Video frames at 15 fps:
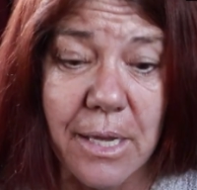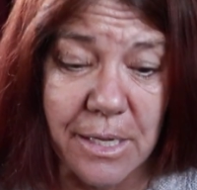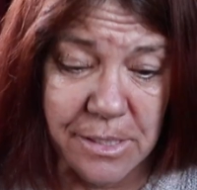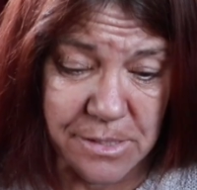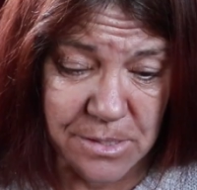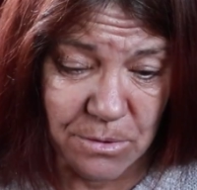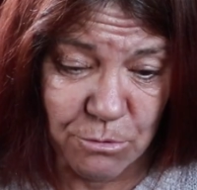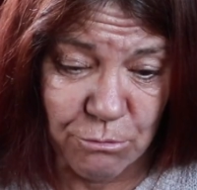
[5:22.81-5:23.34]

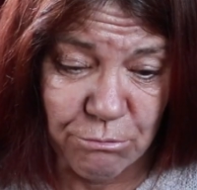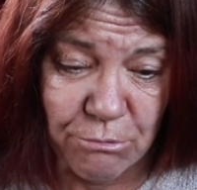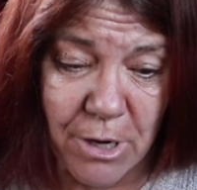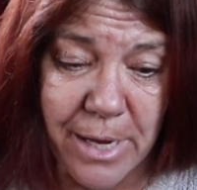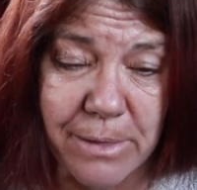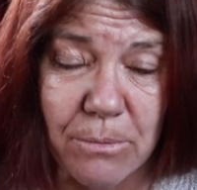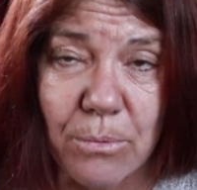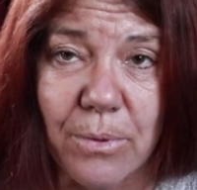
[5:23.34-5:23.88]
It's a
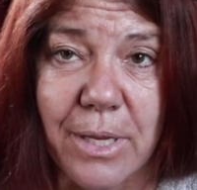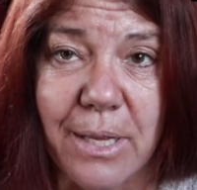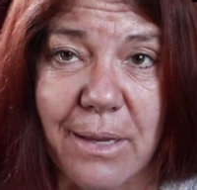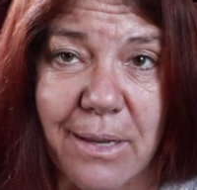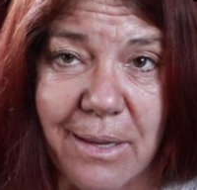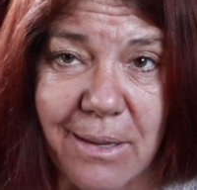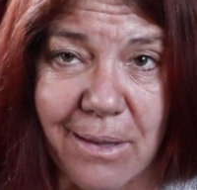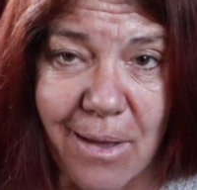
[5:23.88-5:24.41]
great
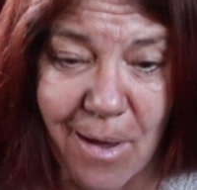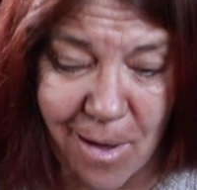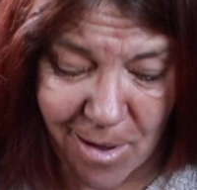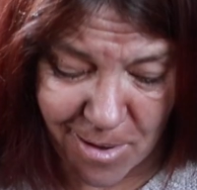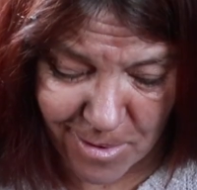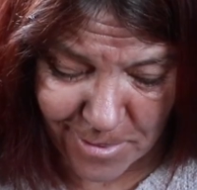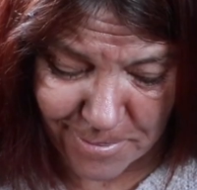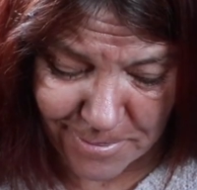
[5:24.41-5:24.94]
week
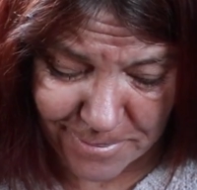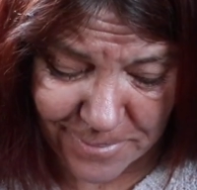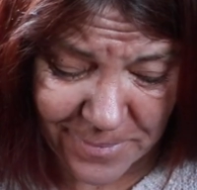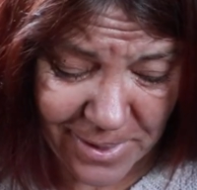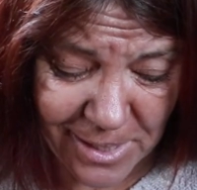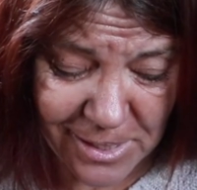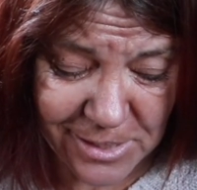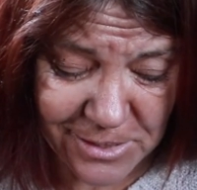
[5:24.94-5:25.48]

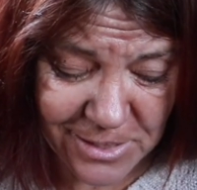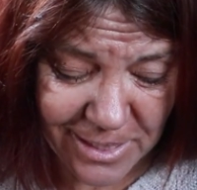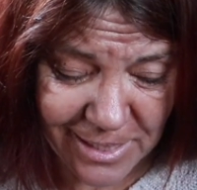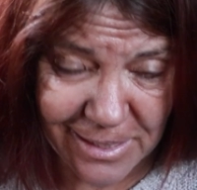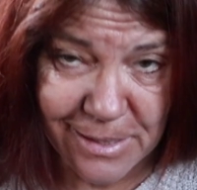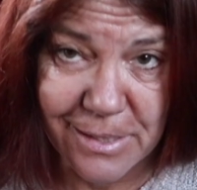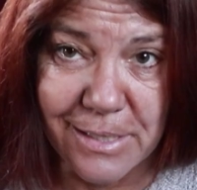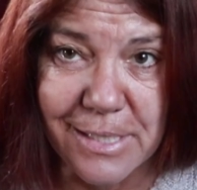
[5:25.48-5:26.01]
to
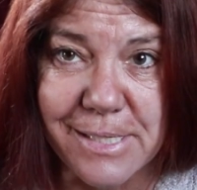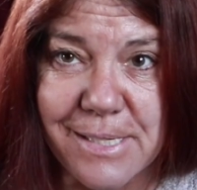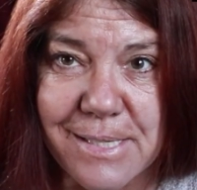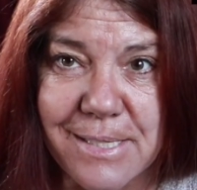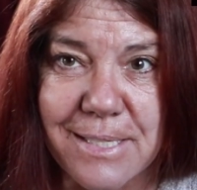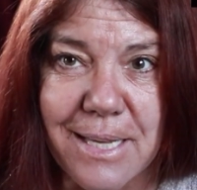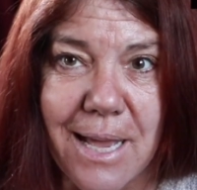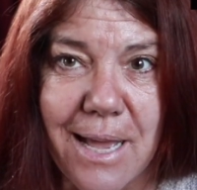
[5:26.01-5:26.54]
get
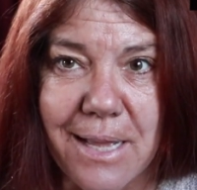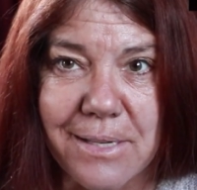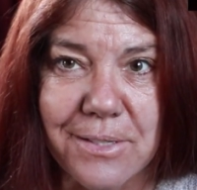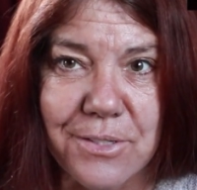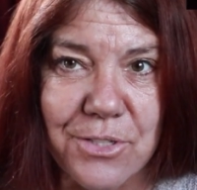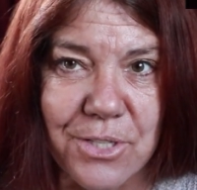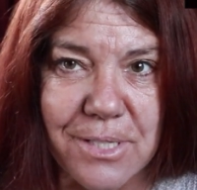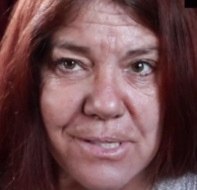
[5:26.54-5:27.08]
things
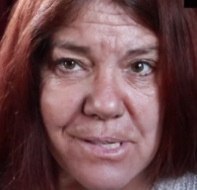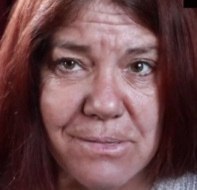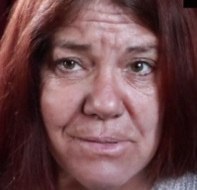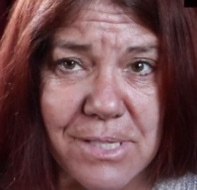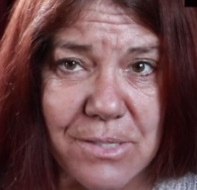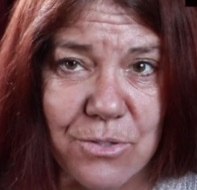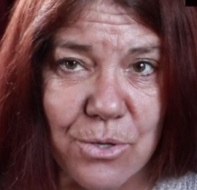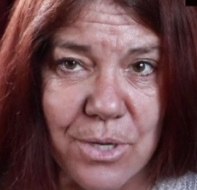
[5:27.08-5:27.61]
done.
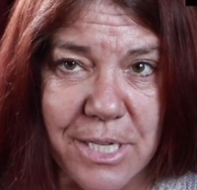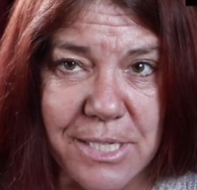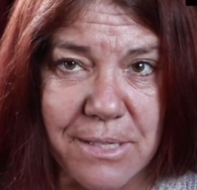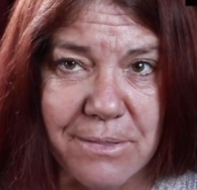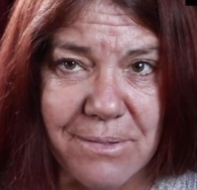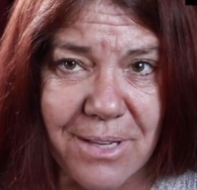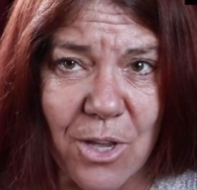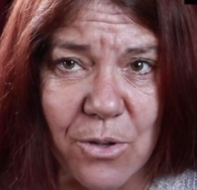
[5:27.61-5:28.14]
Just try
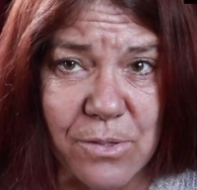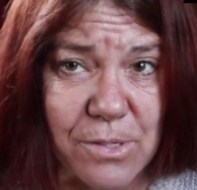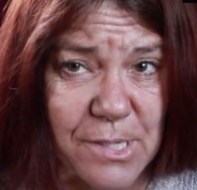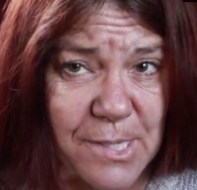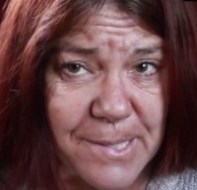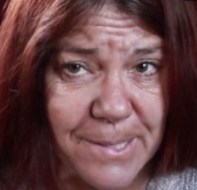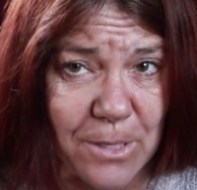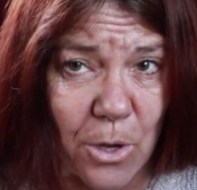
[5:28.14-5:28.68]
and go
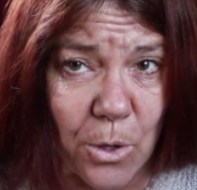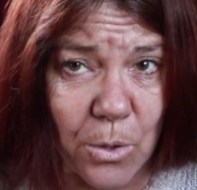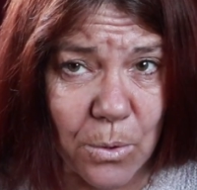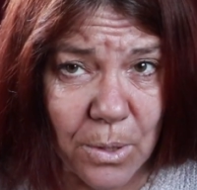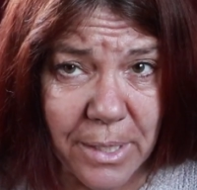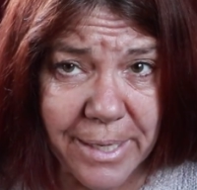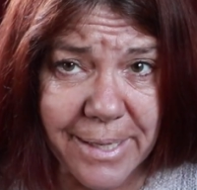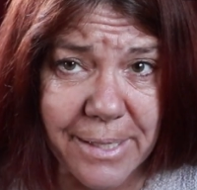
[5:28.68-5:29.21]

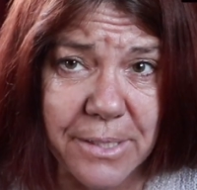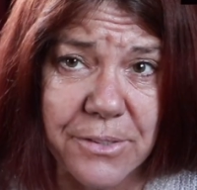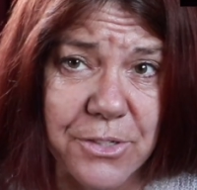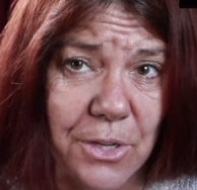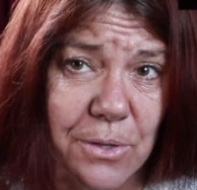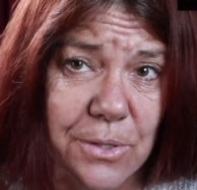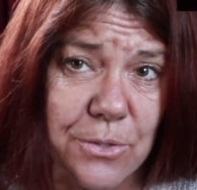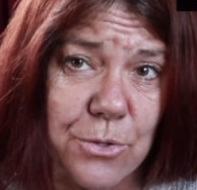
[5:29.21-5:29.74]
slowly.
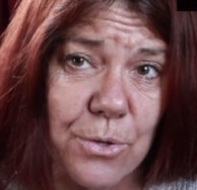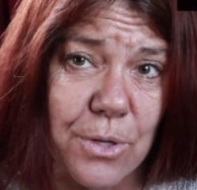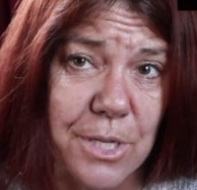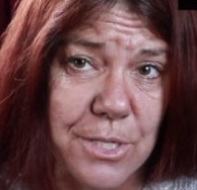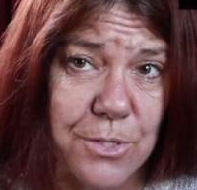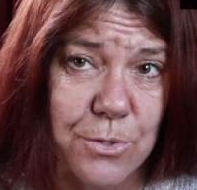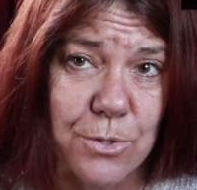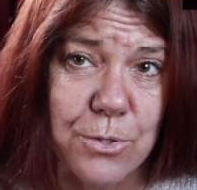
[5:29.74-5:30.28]
Don't try
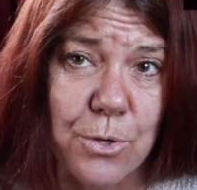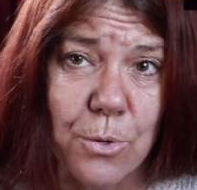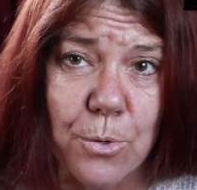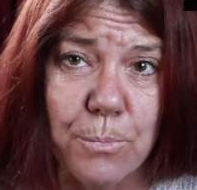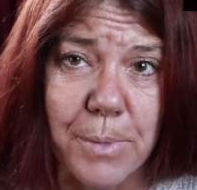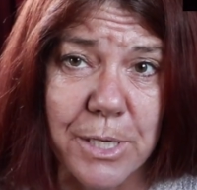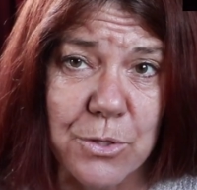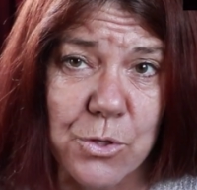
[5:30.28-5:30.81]
and do
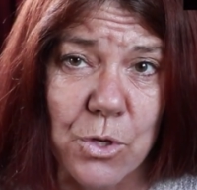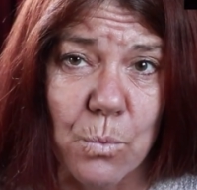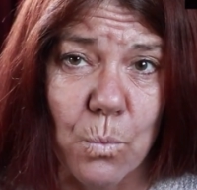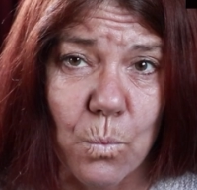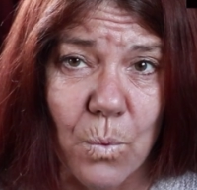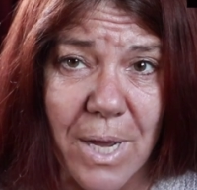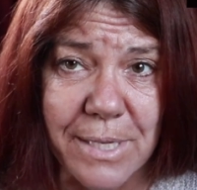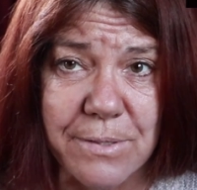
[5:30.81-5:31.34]
too much at
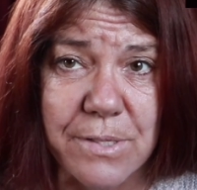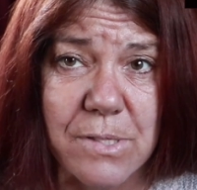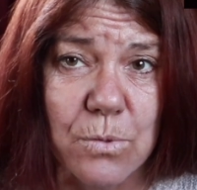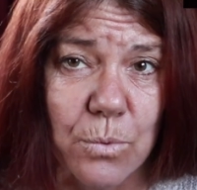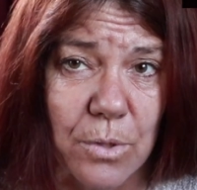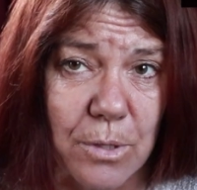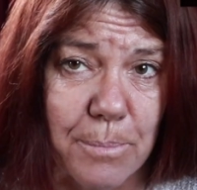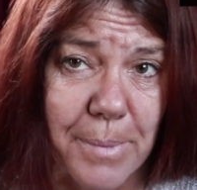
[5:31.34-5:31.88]
once,
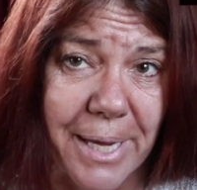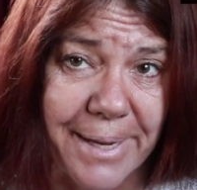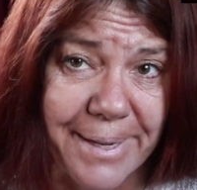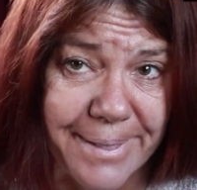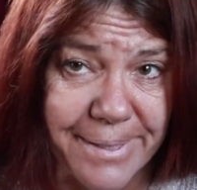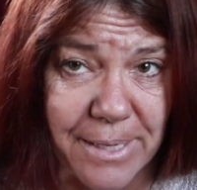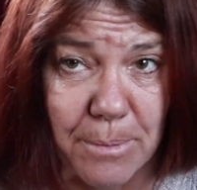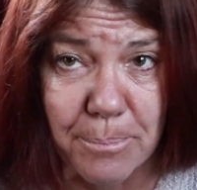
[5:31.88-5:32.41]
or you may
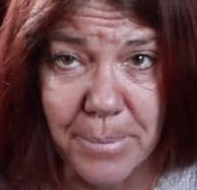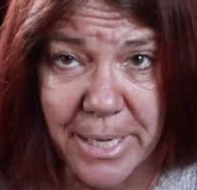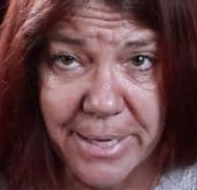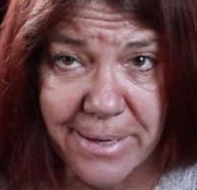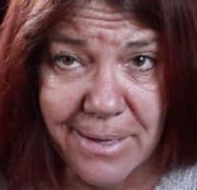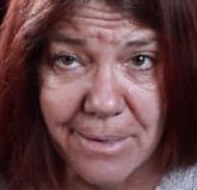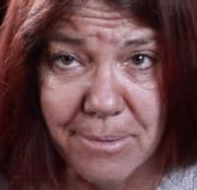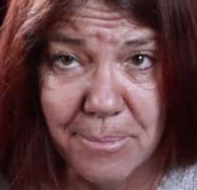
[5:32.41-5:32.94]
end up
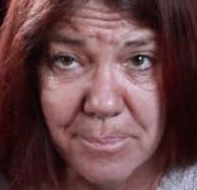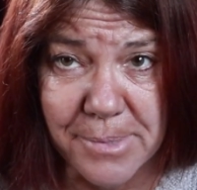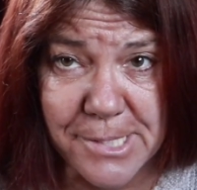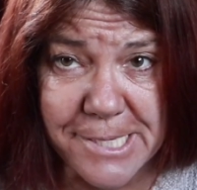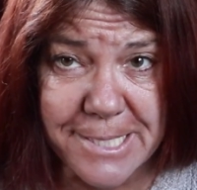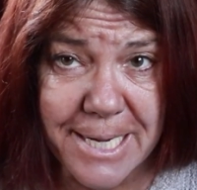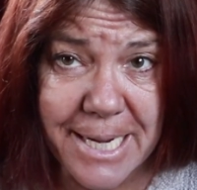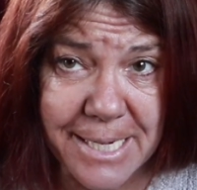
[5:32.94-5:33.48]
making
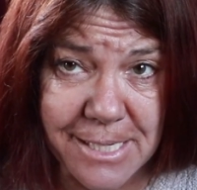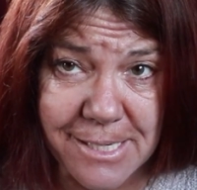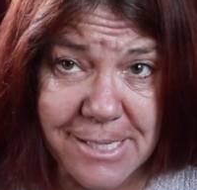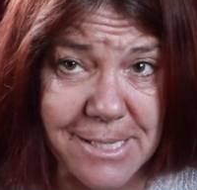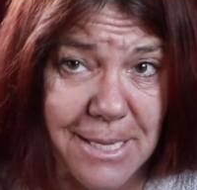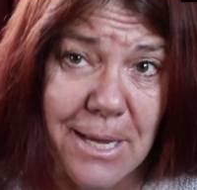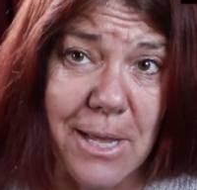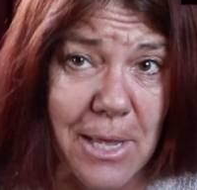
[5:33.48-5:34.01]
mistakes.